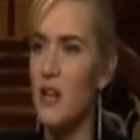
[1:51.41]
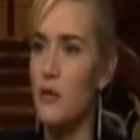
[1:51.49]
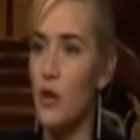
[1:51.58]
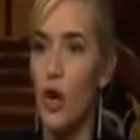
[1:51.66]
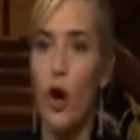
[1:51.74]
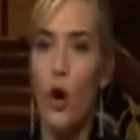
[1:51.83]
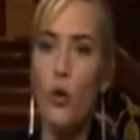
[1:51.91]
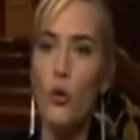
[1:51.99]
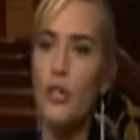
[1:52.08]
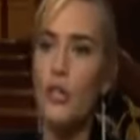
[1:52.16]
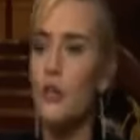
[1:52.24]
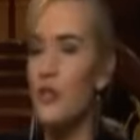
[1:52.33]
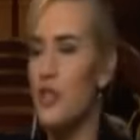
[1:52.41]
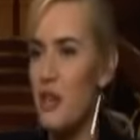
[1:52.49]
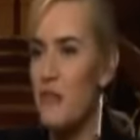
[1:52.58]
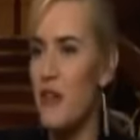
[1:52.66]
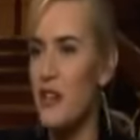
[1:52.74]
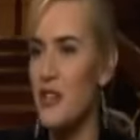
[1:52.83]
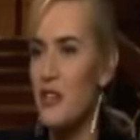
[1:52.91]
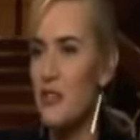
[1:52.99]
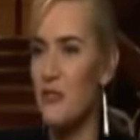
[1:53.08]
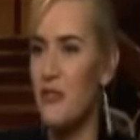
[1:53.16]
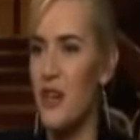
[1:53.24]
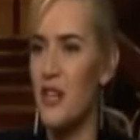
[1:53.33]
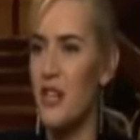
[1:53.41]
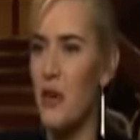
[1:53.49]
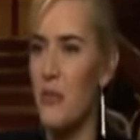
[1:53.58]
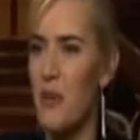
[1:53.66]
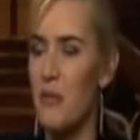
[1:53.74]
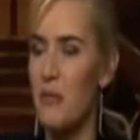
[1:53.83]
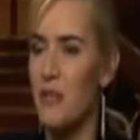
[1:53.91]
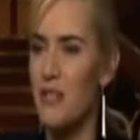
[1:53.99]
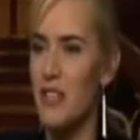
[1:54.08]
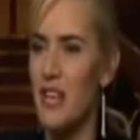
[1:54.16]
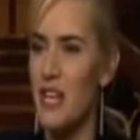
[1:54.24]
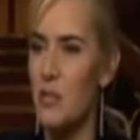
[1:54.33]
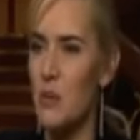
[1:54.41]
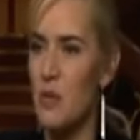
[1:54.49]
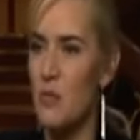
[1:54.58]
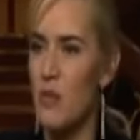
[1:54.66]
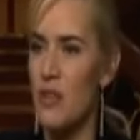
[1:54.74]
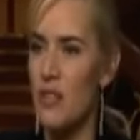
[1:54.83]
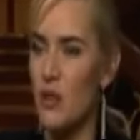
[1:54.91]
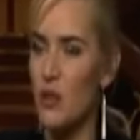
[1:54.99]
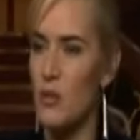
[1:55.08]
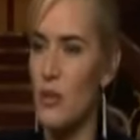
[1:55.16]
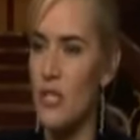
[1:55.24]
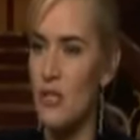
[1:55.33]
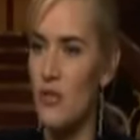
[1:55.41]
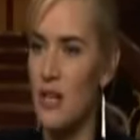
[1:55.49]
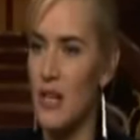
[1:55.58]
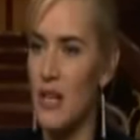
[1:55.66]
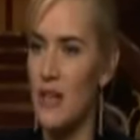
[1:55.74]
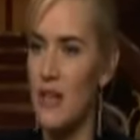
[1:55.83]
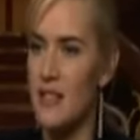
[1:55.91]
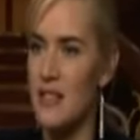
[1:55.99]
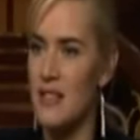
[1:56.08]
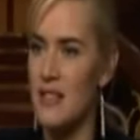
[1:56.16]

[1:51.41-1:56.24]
for a whole new generation of young people to get to experience it on the big screen like this.